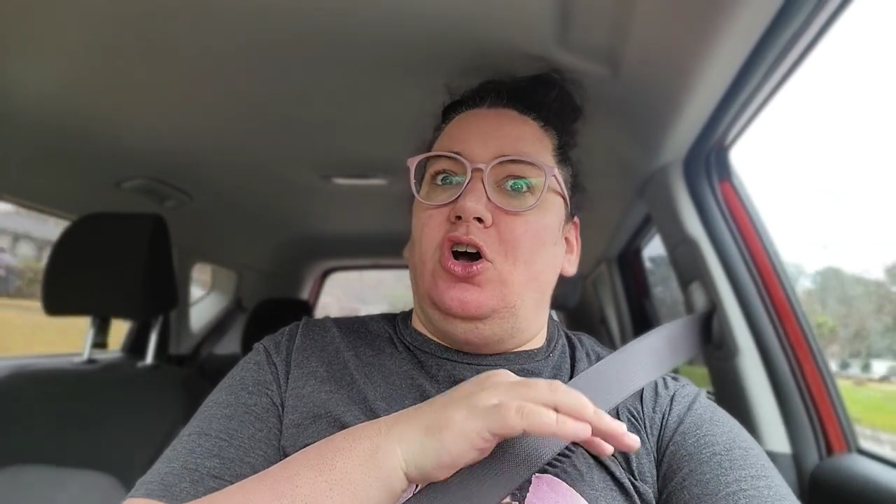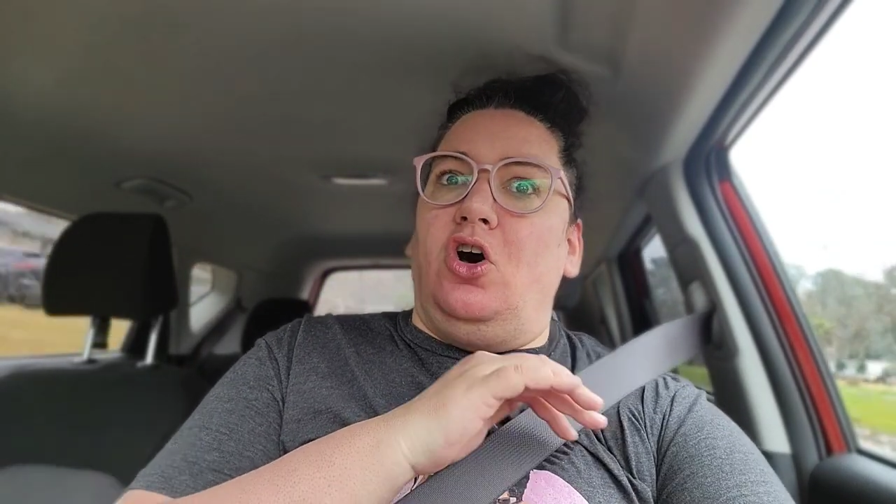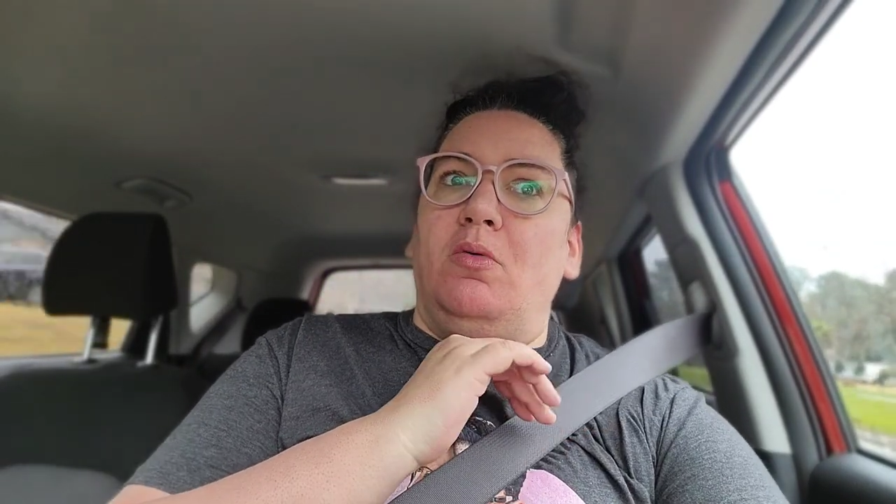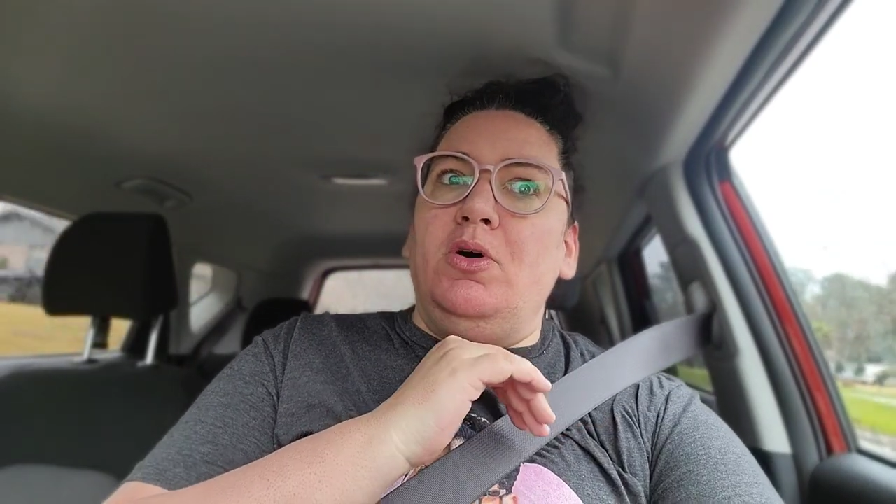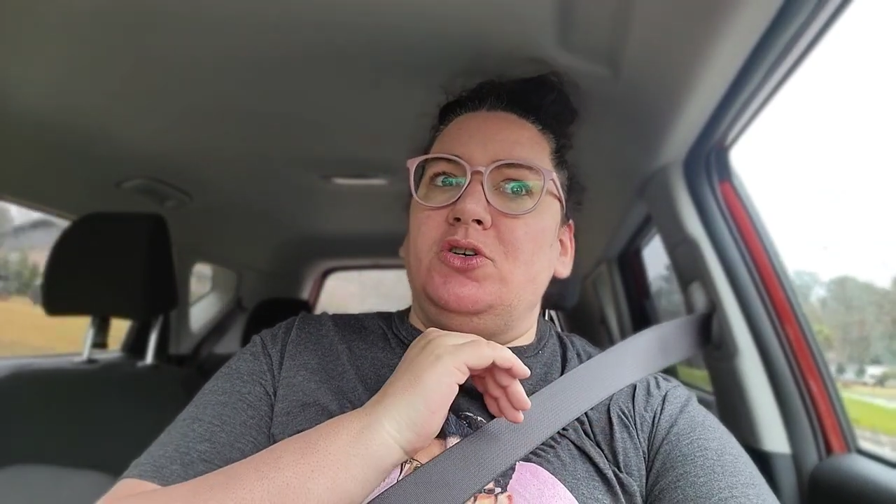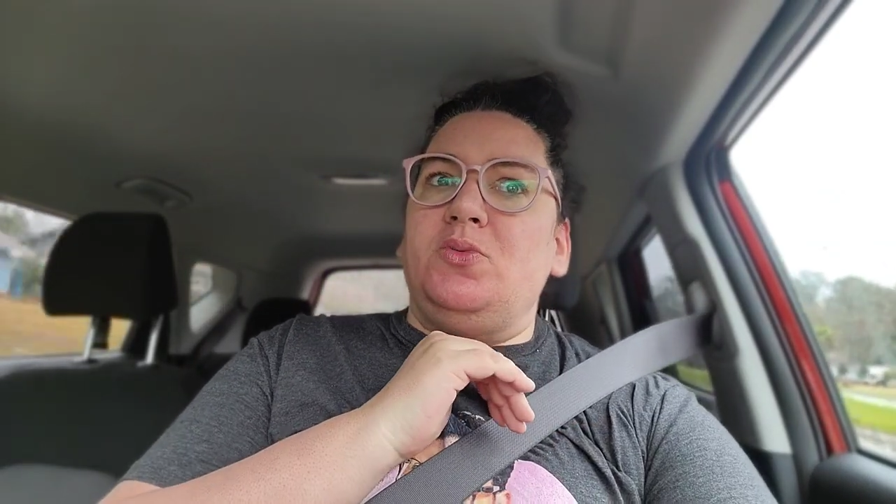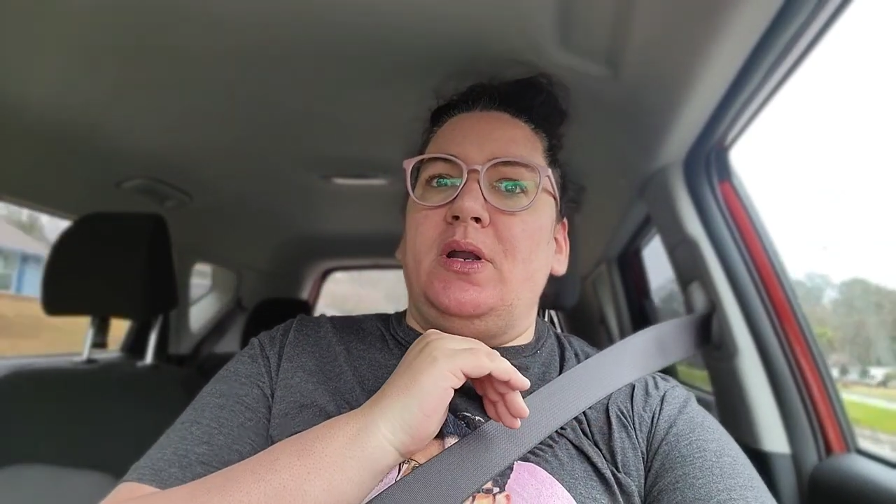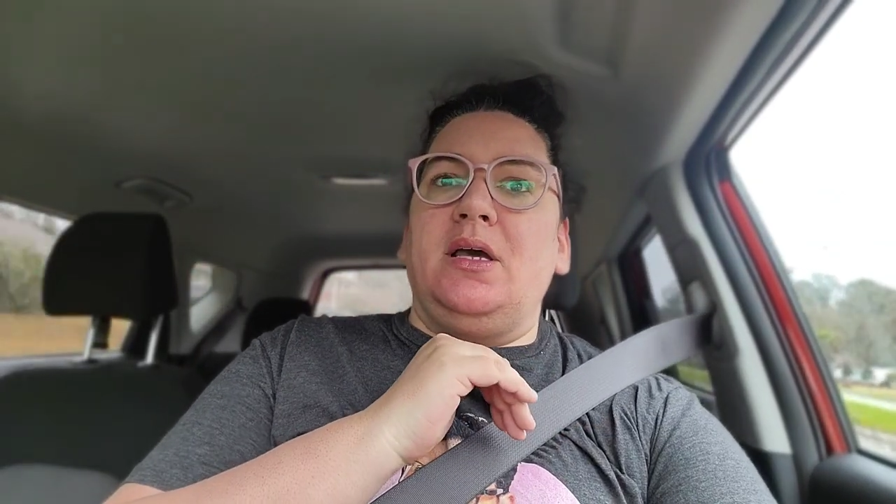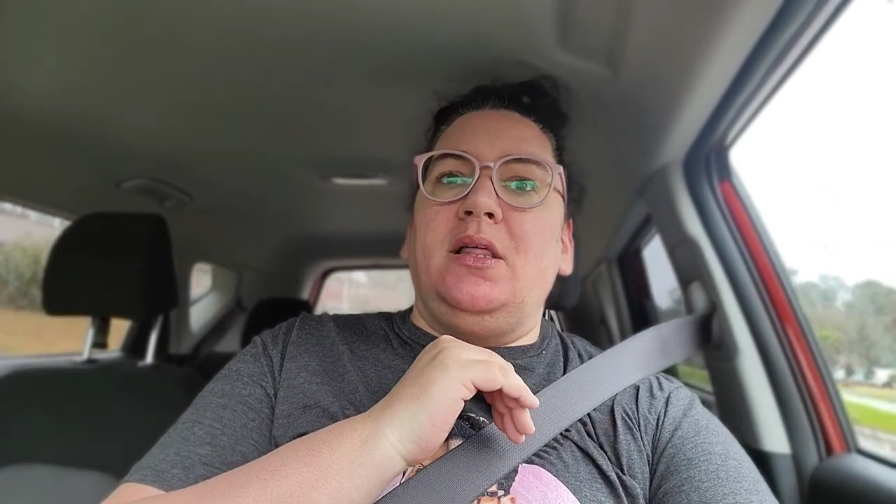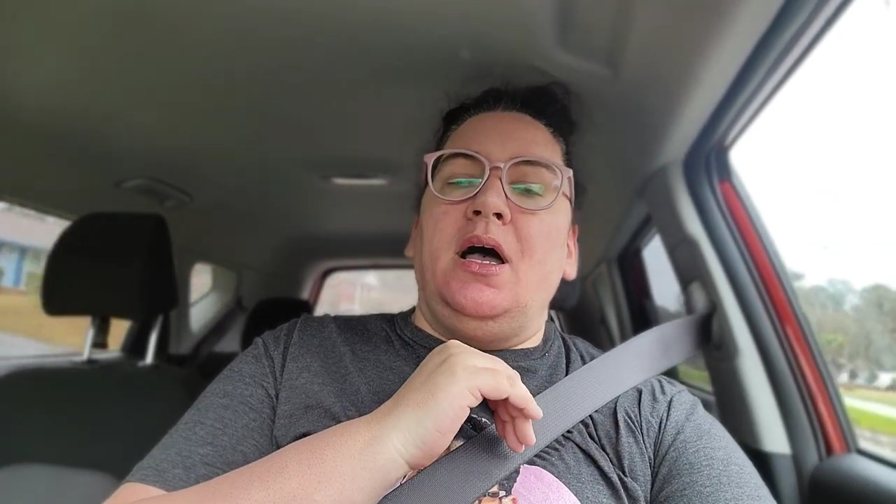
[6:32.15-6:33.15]
almost
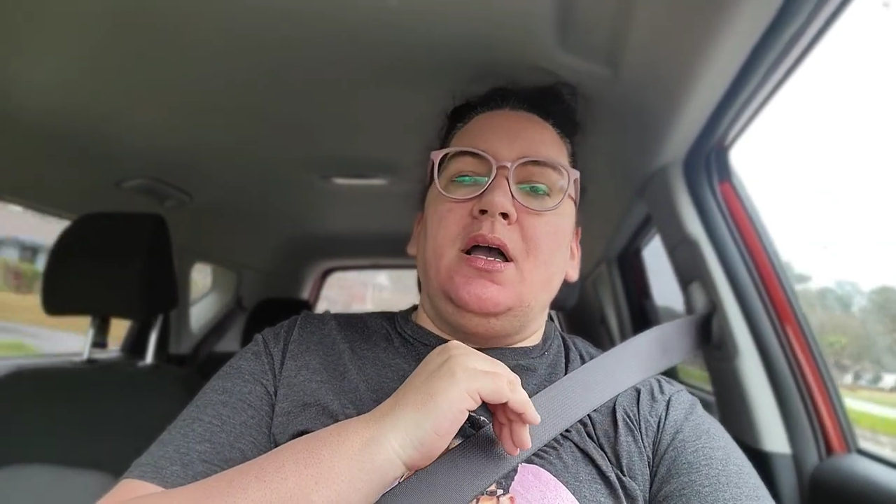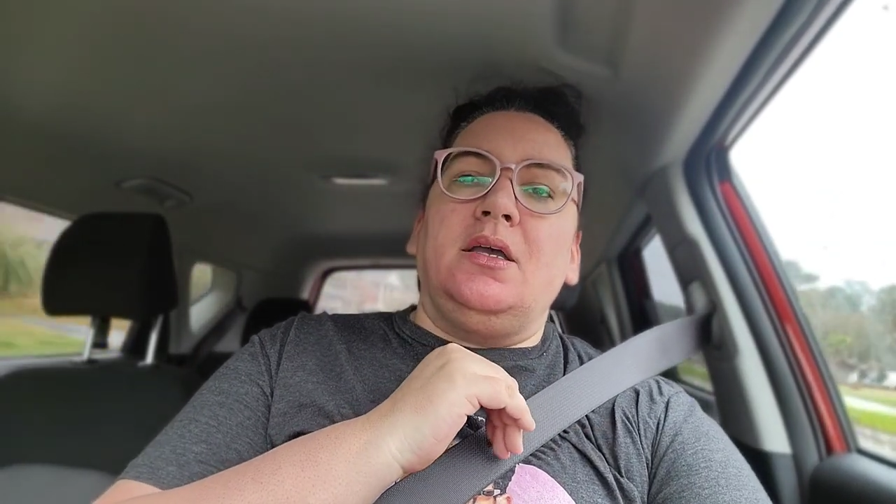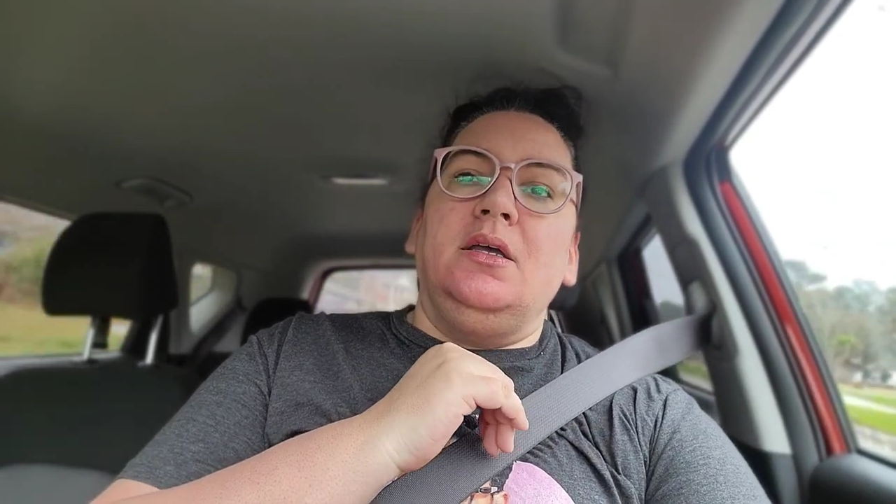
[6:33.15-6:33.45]
one o'clock.